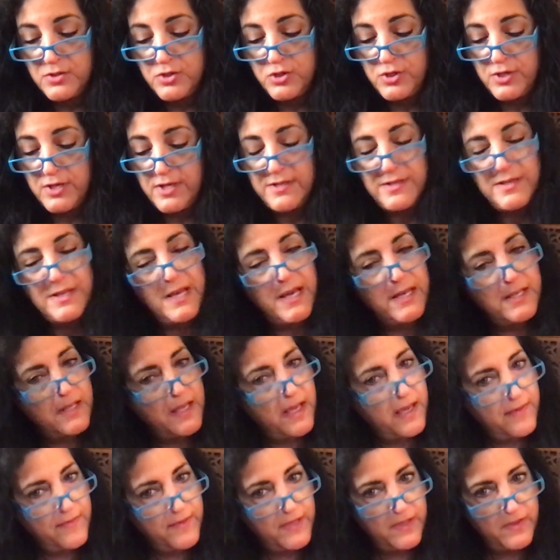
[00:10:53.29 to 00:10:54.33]
and not
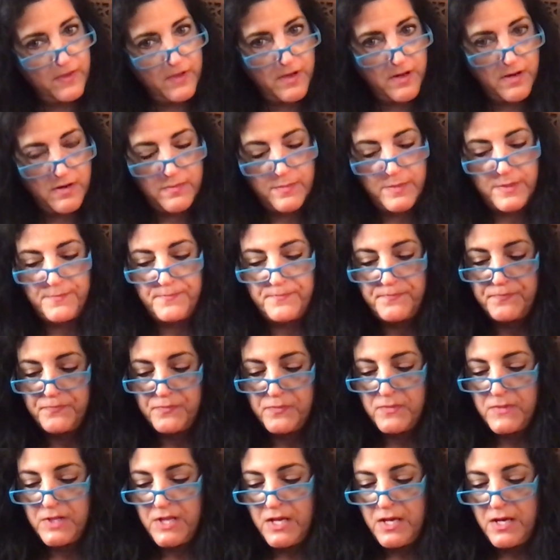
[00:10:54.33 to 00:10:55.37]
heavy on the cardamom.
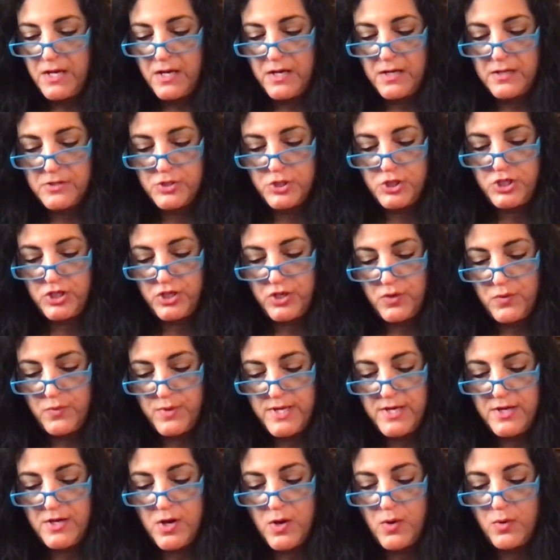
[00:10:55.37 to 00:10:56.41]
Chicory,
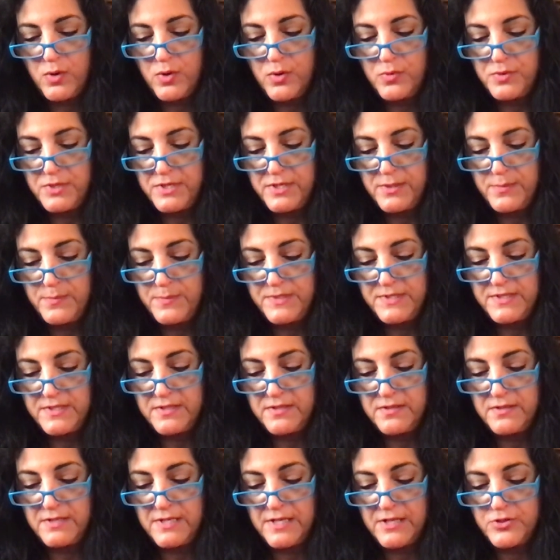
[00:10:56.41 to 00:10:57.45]
cocoa nibs,
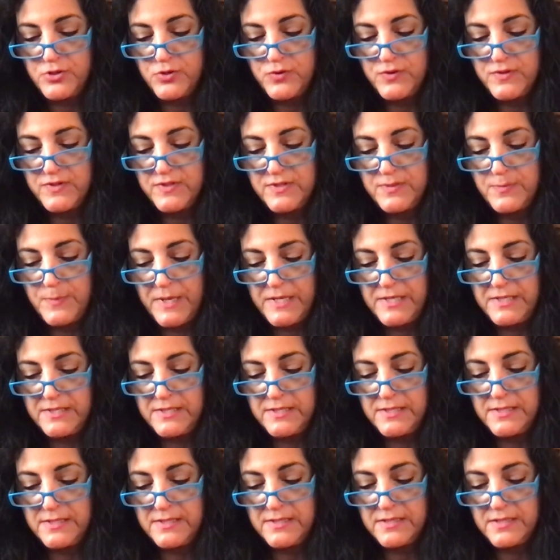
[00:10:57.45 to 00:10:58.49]
natural
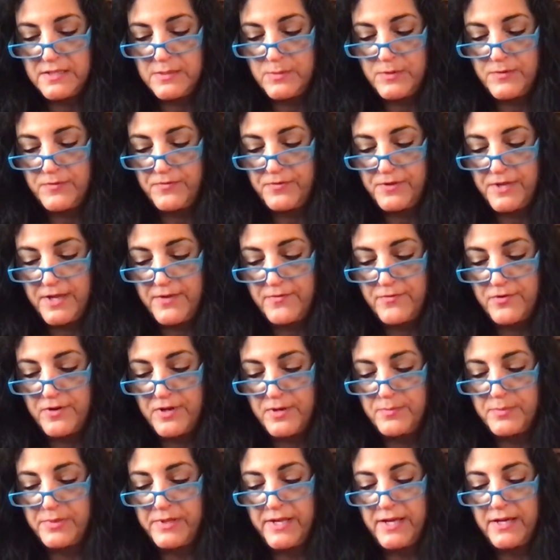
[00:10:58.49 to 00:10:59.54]
spicy cinnamon flavor,
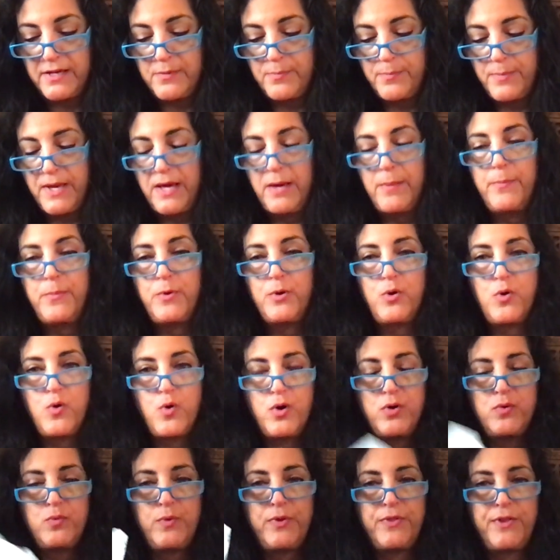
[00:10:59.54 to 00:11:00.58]
and black peppercorn with